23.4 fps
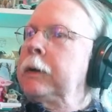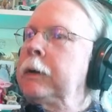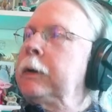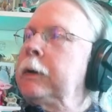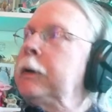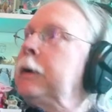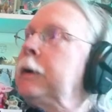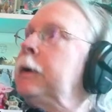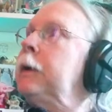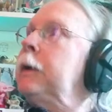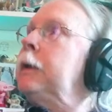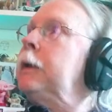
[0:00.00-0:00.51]

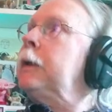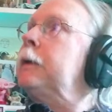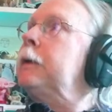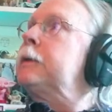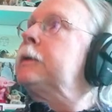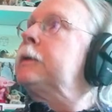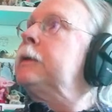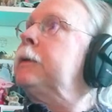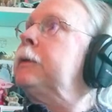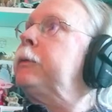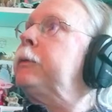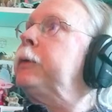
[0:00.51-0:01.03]
And let's
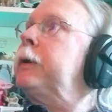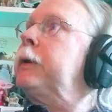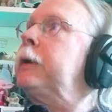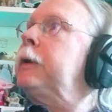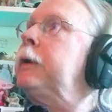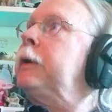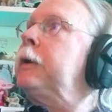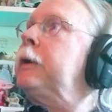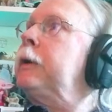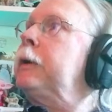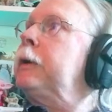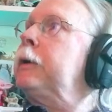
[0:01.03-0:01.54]
see if we can
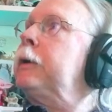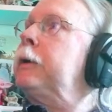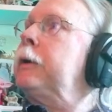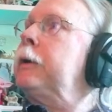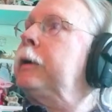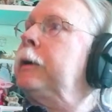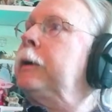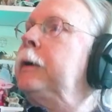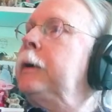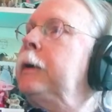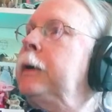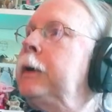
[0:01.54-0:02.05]
hear.
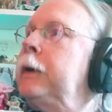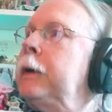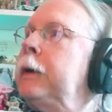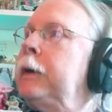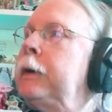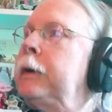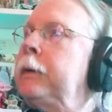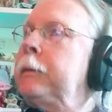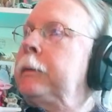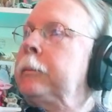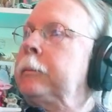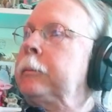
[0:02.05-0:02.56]

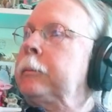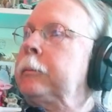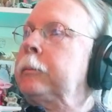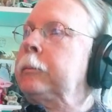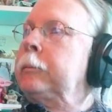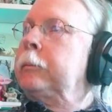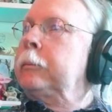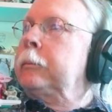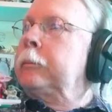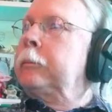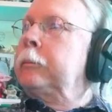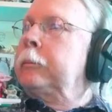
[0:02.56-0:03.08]

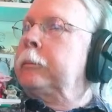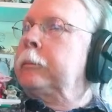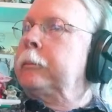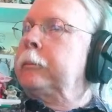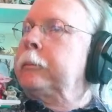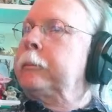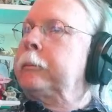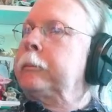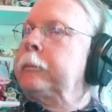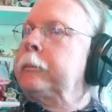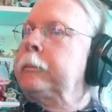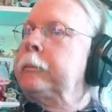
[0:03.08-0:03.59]
YouTube
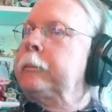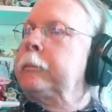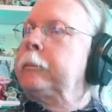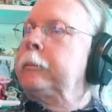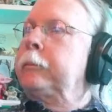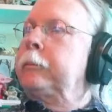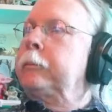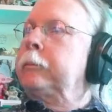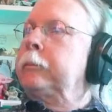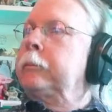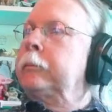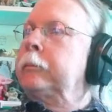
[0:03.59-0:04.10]
is. What are you
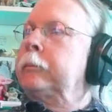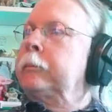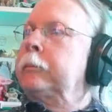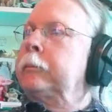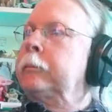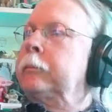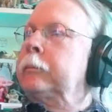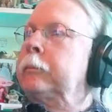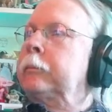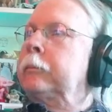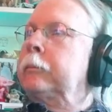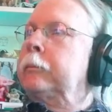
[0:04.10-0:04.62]
doing,
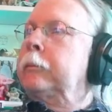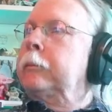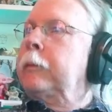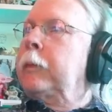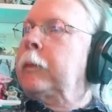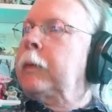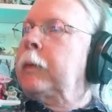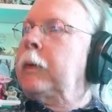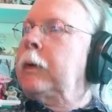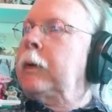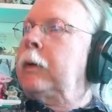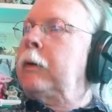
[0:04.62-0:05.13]
YouTube? Come on.
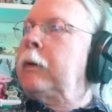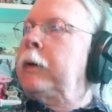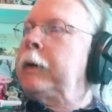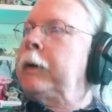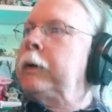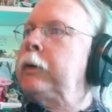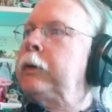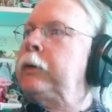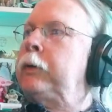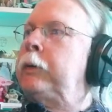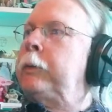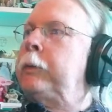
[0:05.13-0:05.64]
All right,
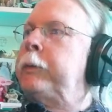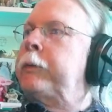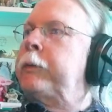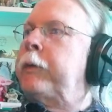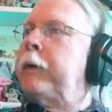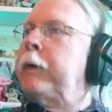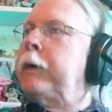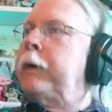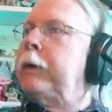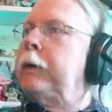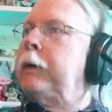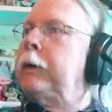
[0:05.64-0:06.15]
YouTube's
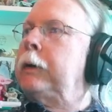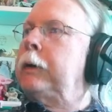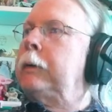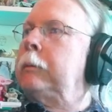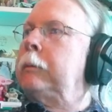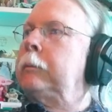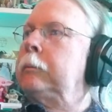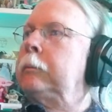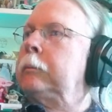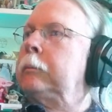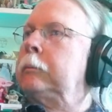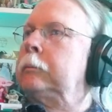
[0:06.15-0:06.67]
fine.
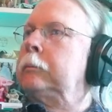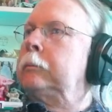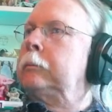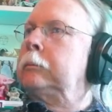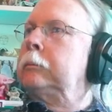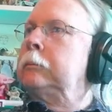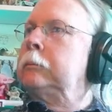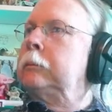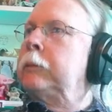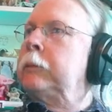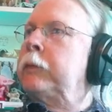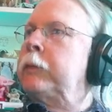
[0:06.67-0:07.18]

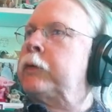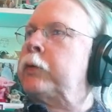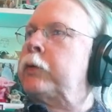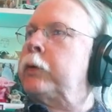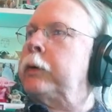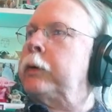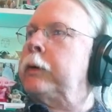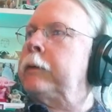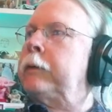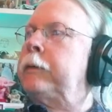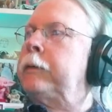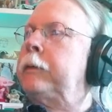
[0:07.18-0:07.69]
Sort
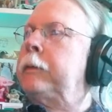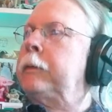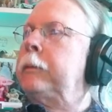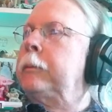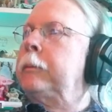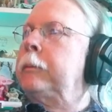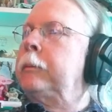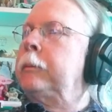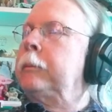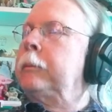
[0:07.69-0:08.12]
of. YouTube.